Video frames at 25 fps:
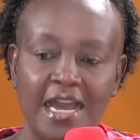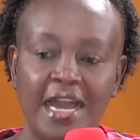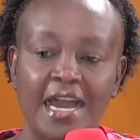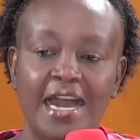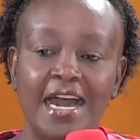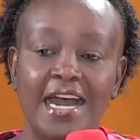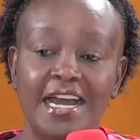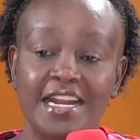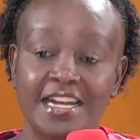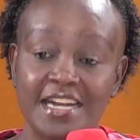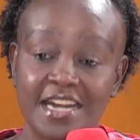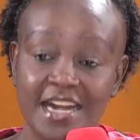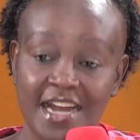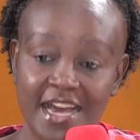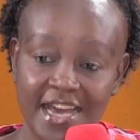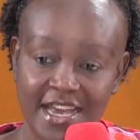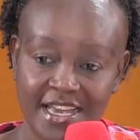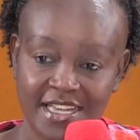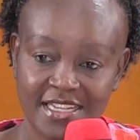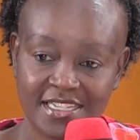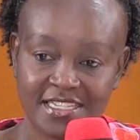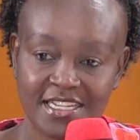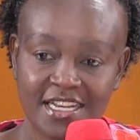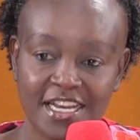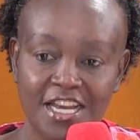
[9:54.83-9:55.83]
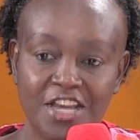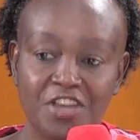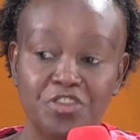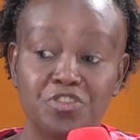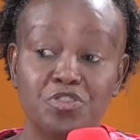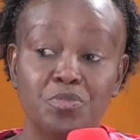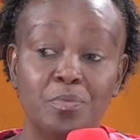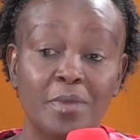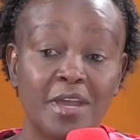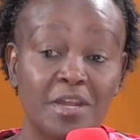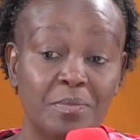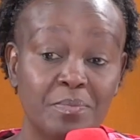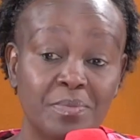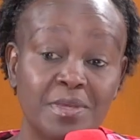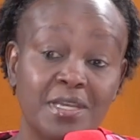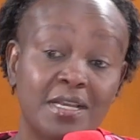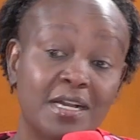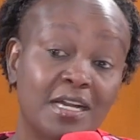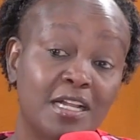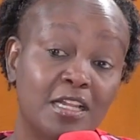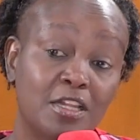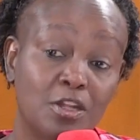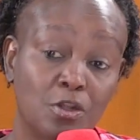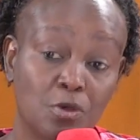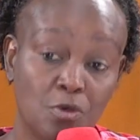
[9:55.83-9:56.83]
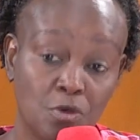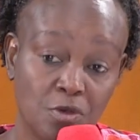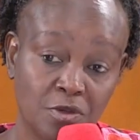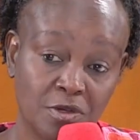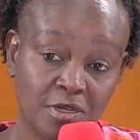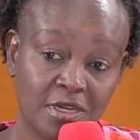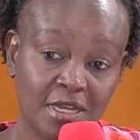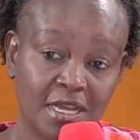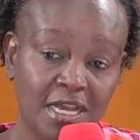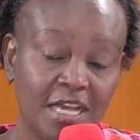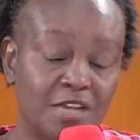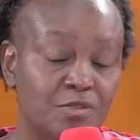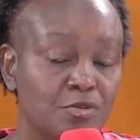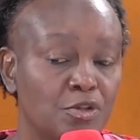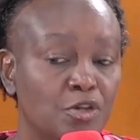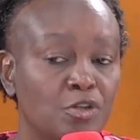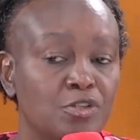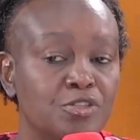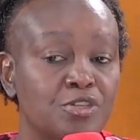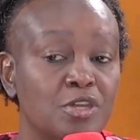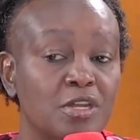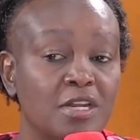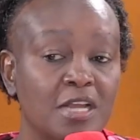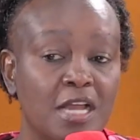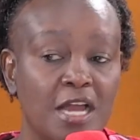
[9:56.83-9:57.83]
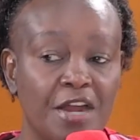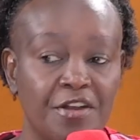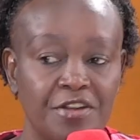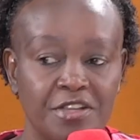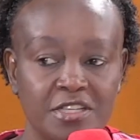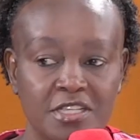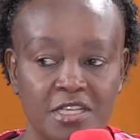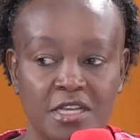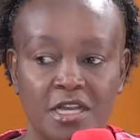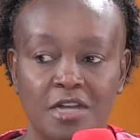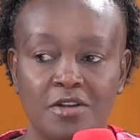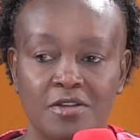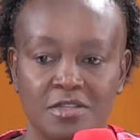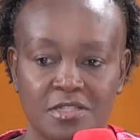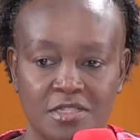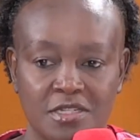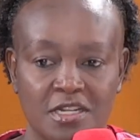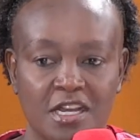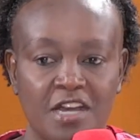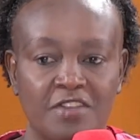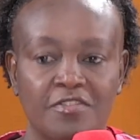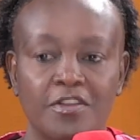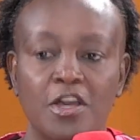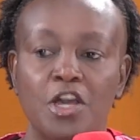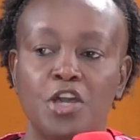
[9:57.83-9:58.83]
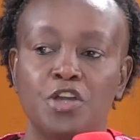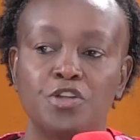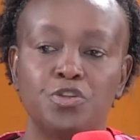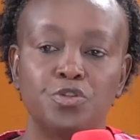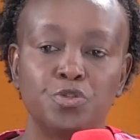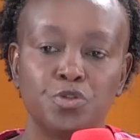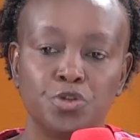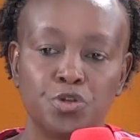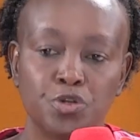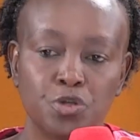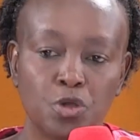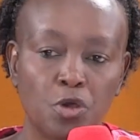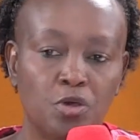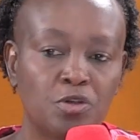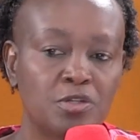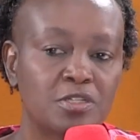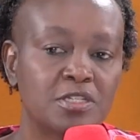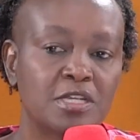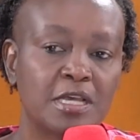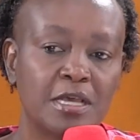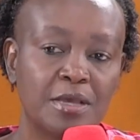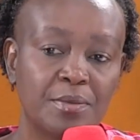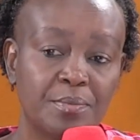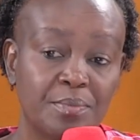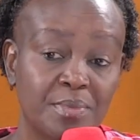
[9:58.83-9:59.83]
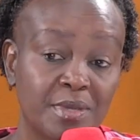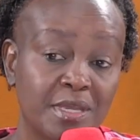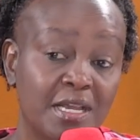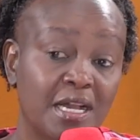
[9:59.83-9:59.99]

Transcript: At night, you might be alone, and we're also encouraging our staff, do not be